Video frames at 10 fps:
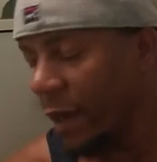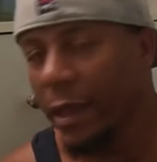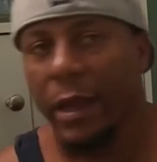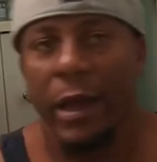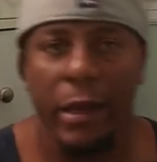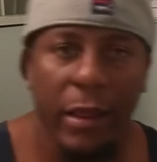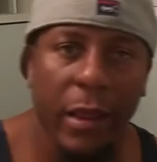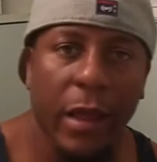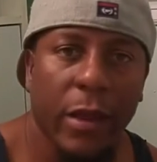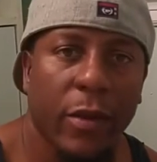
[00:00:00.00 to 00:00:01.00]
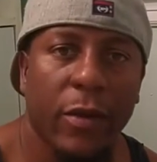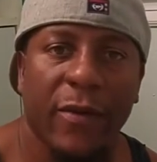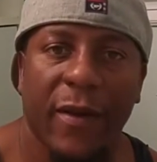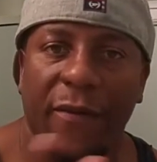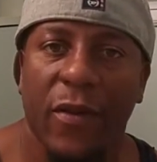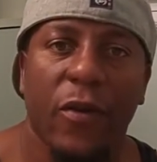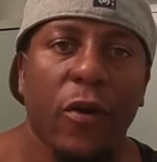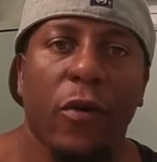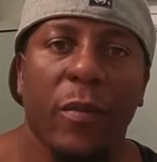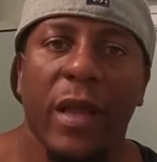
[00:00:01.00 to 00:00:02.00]
And guys, I gotta tell you, if
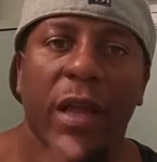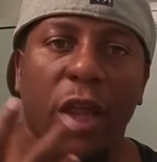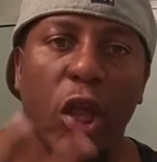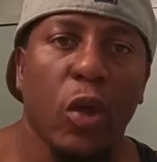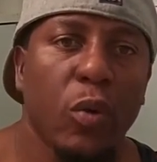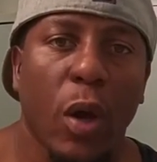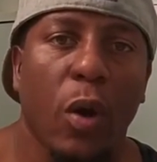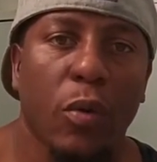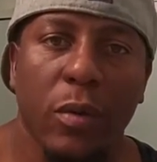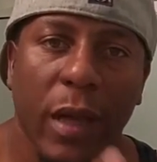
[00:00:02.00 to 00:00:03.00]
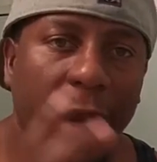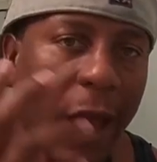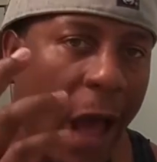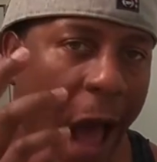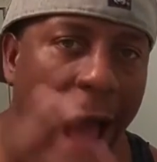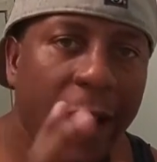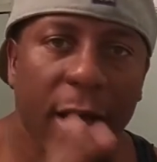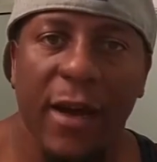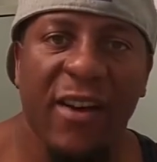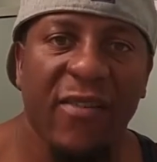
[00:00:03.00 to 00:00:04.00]
you know me, you know that
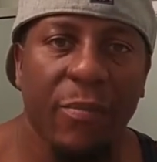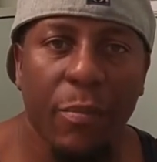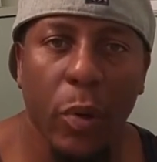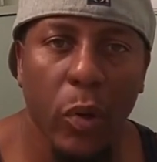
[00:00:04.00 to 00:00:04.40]
I love